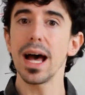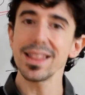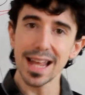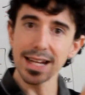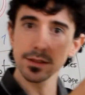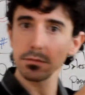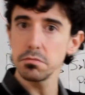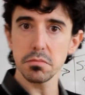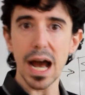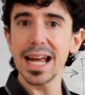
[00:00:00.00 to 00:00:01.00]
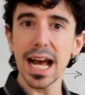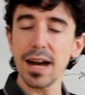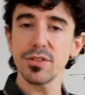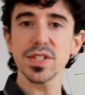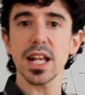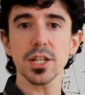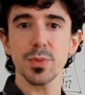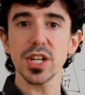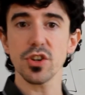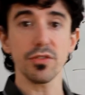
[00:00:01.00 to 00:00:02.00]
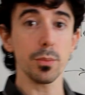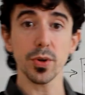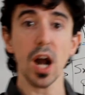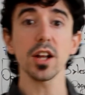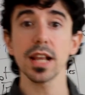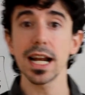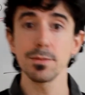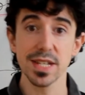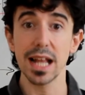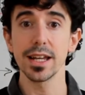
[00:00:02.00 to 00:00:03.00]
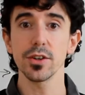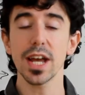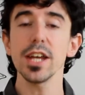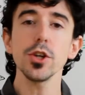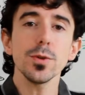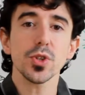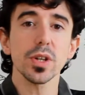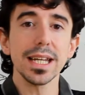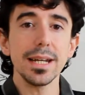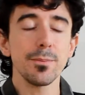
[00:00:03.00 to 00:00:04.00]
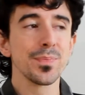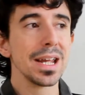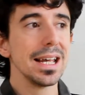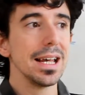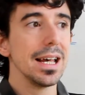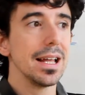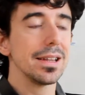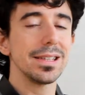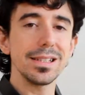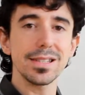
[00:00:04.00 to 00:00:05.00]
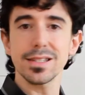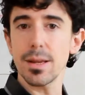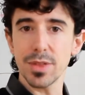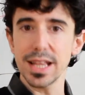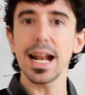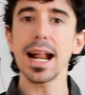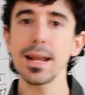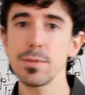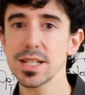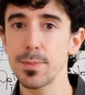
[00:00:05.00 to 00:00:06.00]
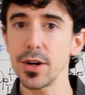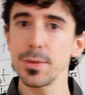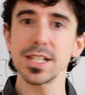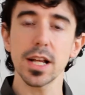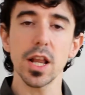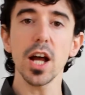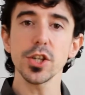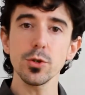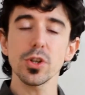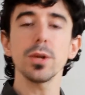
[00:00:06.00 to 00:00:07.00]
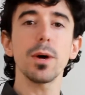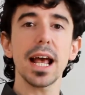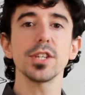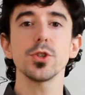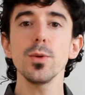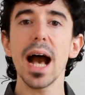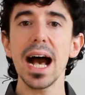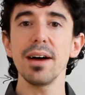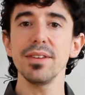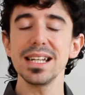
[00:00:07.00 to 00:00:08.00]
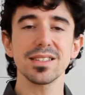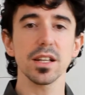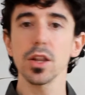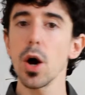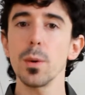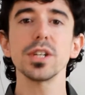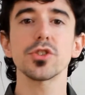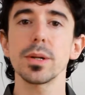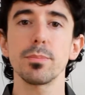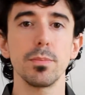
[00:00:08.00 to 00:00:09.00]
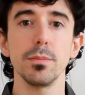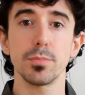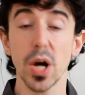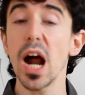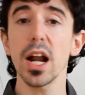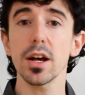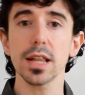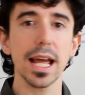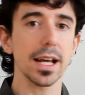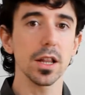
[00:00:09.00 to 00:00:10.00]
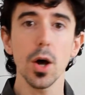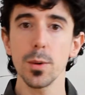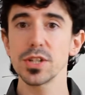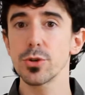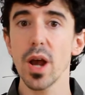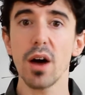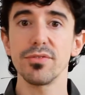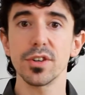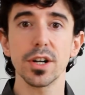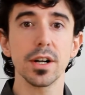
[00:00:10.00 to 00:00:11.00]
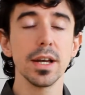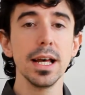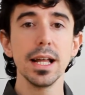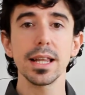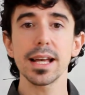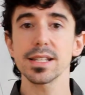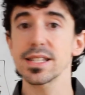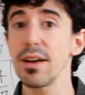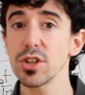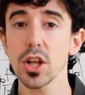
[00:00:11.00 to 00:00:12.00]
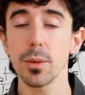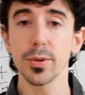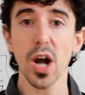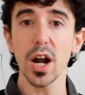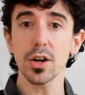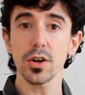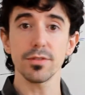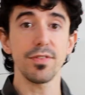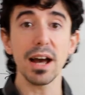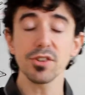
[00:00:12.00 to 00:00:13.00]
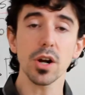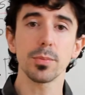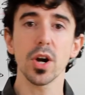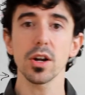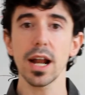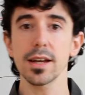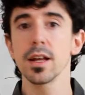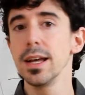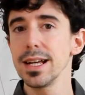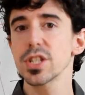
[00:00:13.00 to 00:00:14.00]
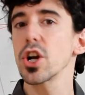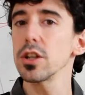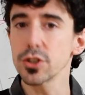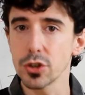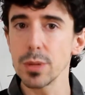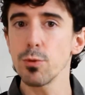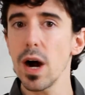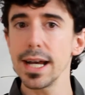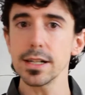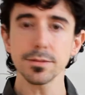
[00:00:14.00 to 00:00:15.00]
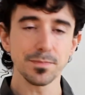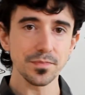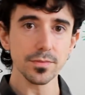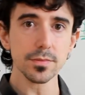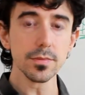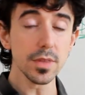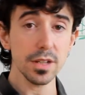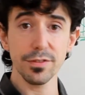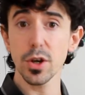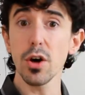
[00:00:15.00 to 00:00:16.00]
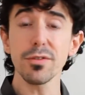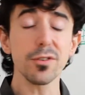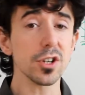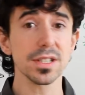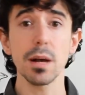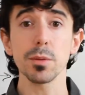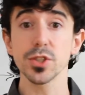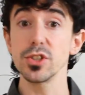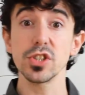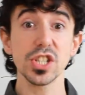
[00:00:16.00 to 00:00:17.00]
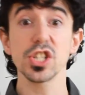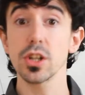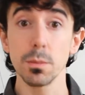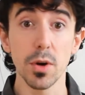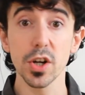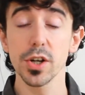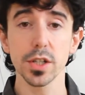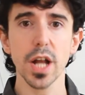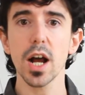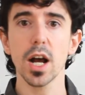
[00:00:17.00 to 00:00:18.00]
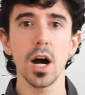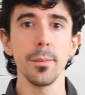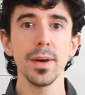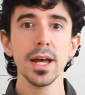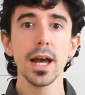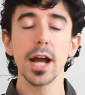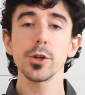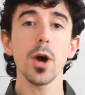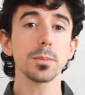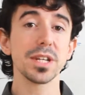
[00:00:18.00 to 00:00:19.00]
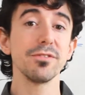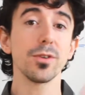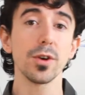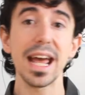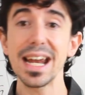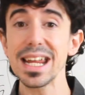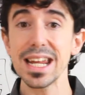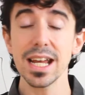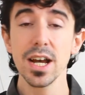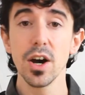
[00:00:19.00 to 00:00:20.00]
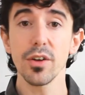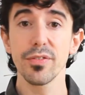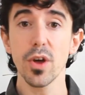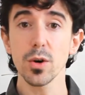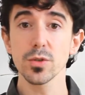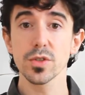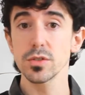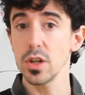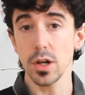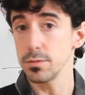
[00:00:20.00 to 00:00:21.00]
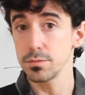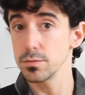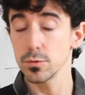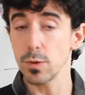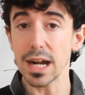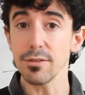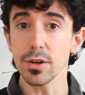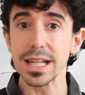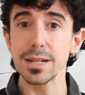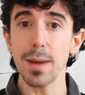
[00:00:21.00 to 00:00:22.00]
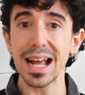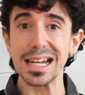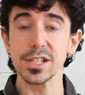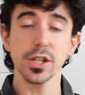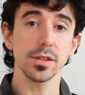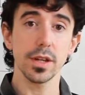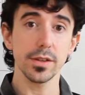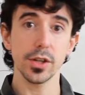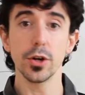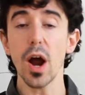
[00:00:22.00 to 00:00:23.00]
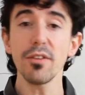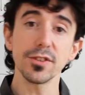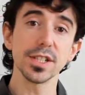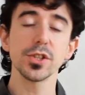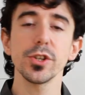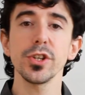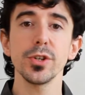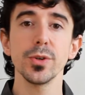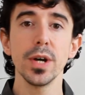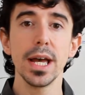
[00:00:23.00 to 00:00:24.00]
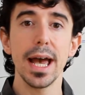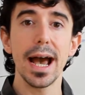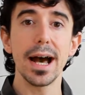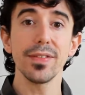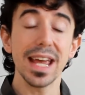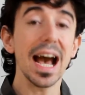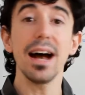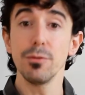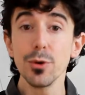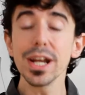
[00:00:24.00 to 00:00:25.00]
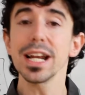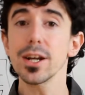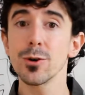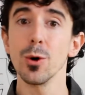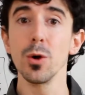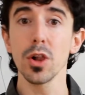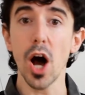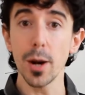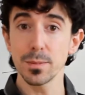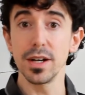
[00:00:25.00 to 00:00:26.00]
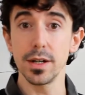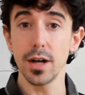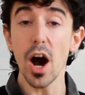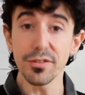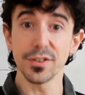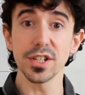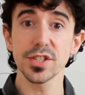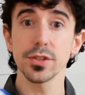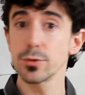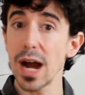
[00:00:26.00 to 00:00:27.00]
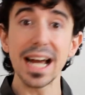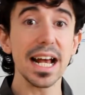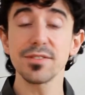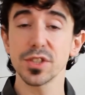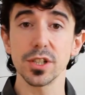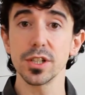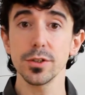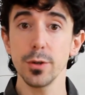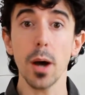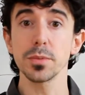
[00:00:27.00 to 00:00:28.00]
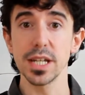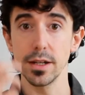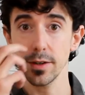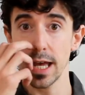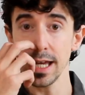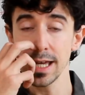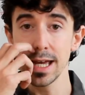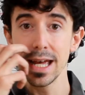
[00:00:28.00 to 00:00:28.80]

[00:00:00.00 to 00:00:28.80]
And then I have the sales page of the product that I'm selling, okay? Usually, this is something that I'm experimenting a lot. Usually what I do have is a low entry product, like a low entry offer, like a $7 product or a $5 product. Like it's called a tripwire. If you go, for example, to digitalmarketer.com and you opt in for any of those, whatever lead magnet that they're offering you, they have really cool offers right after you opt in, okay?